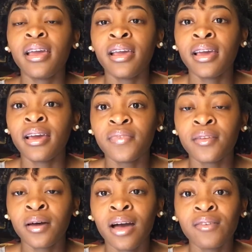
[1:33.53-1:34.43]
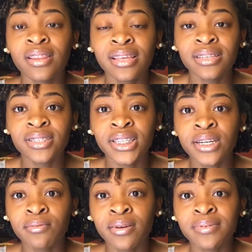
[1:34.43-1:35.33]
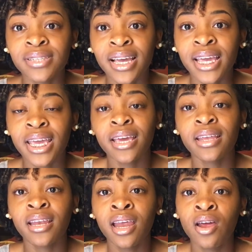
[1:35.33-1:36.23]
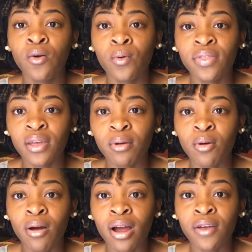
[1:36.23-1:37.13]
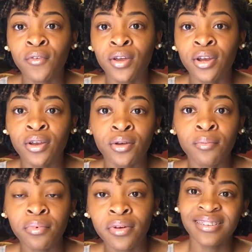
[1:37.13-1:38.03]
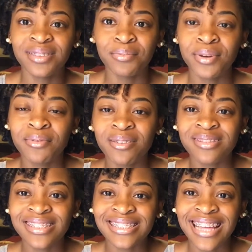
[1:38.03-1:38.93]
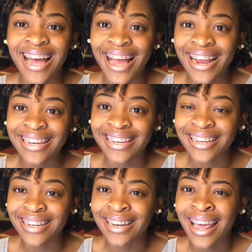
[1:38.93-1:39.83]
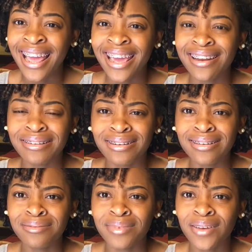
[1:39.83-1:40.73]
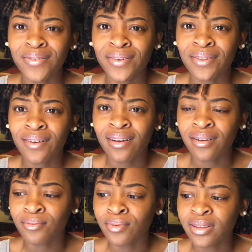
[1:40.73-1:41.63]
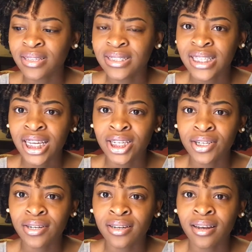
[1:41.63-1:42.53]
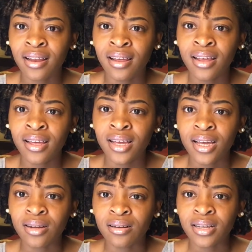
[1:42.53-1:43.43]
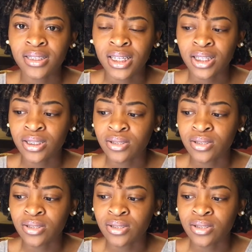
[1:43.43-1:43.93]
and they'll have a link to their website and what they require for you to do, but the prerequisites that I needed and are, um, I feel are really standard across other